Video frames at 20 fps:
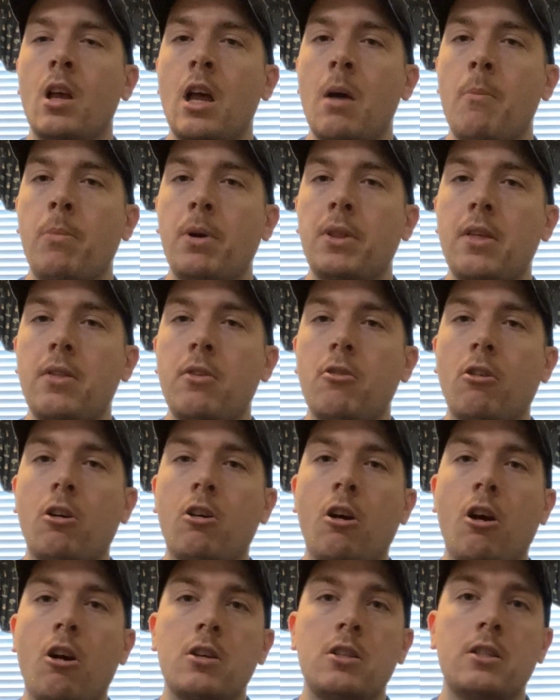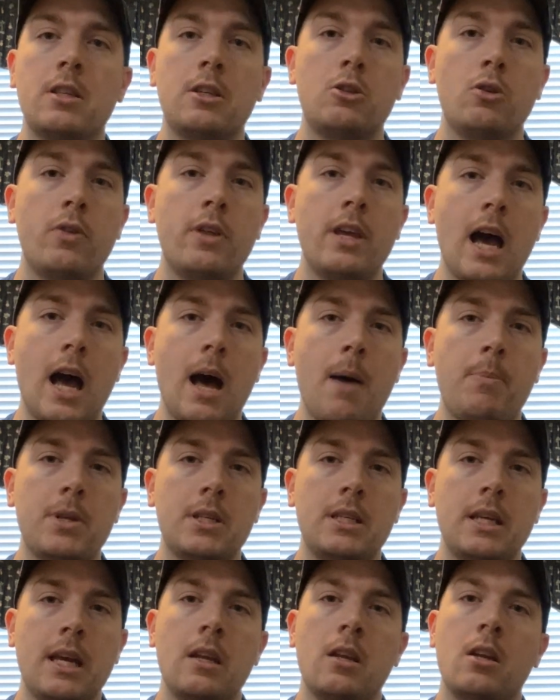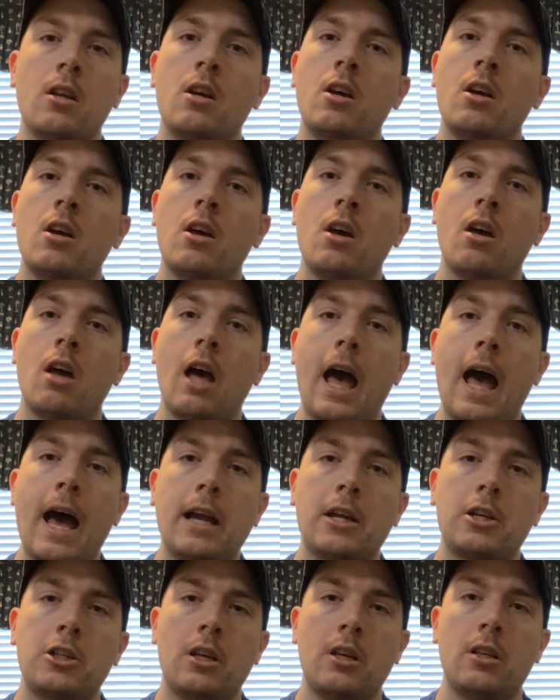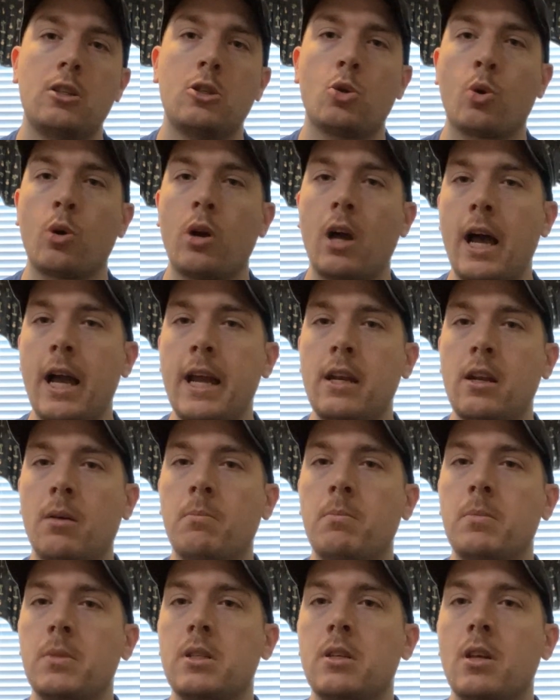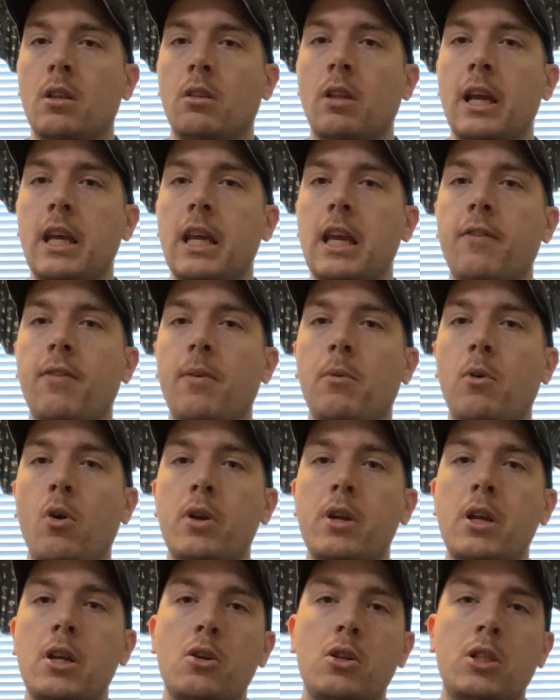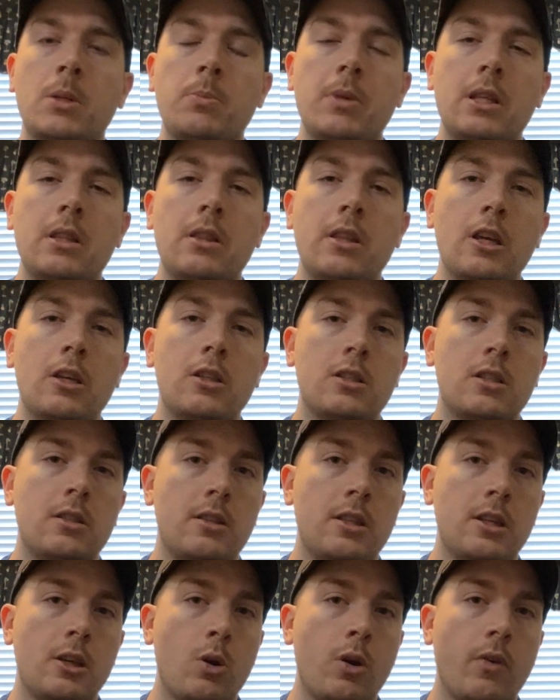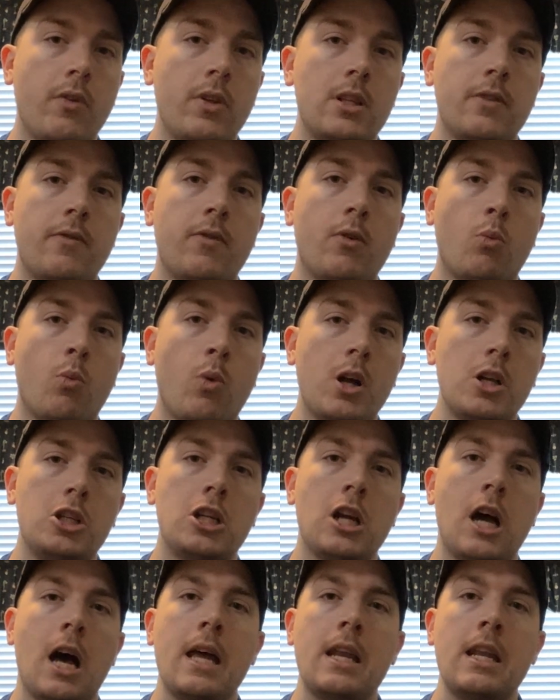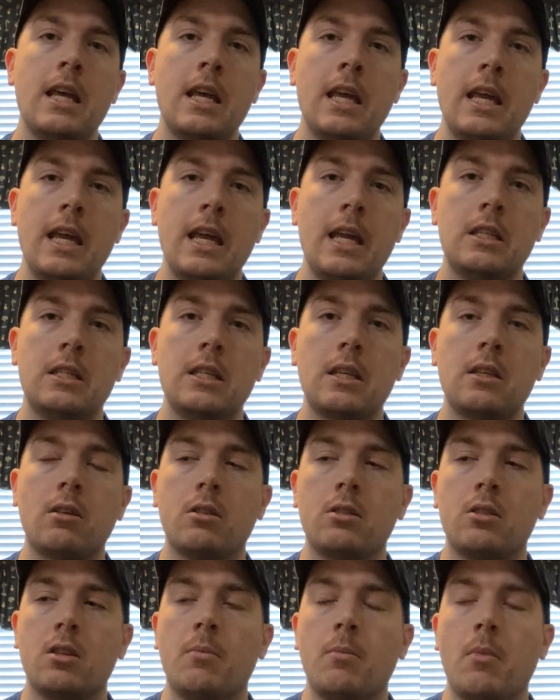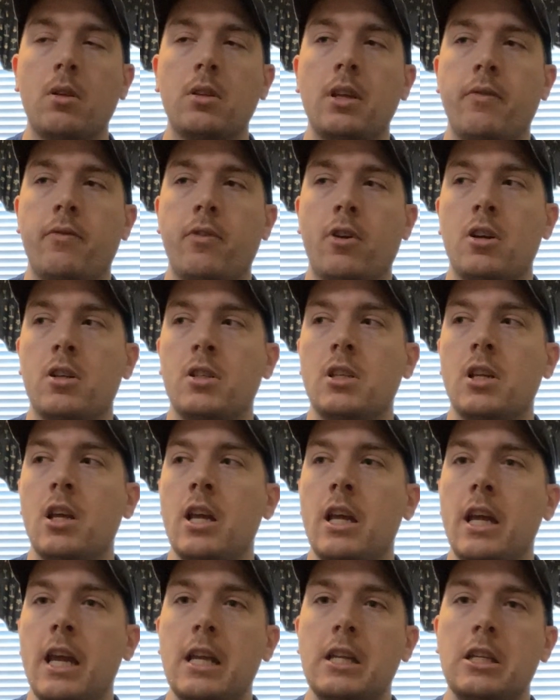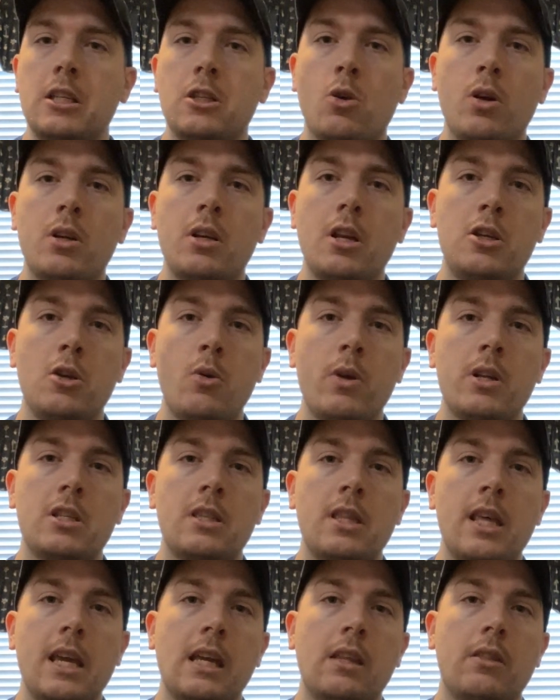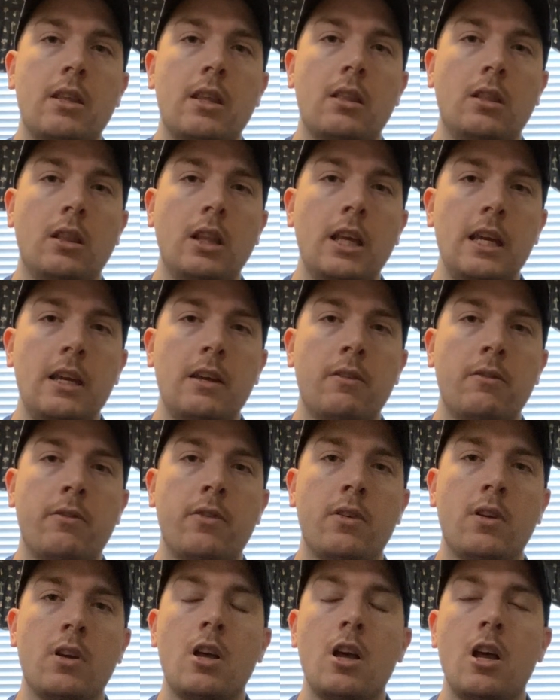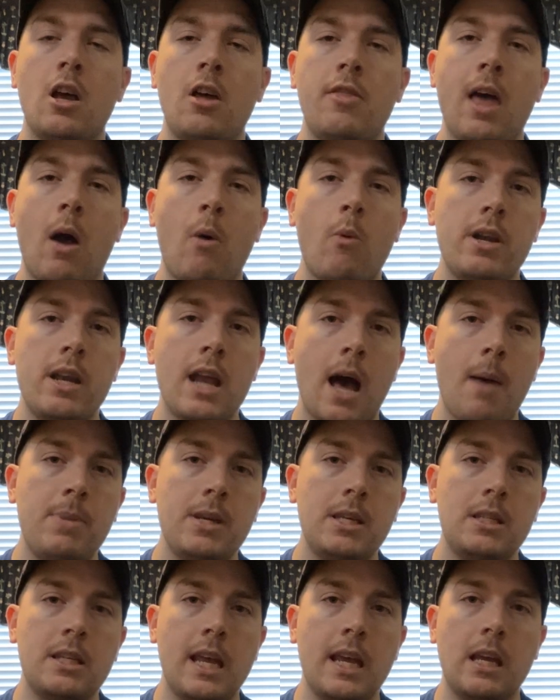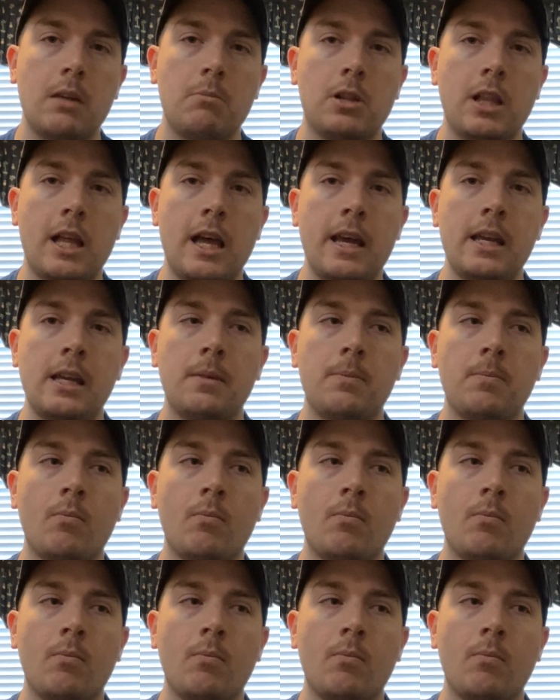But then there are cards that do the opposite, actions or items. Like if I'm going to do something the equivalent of a one-shot in Sentinels of the Multiverse, it's just going to do its thing and then leave. That would not be staying in play.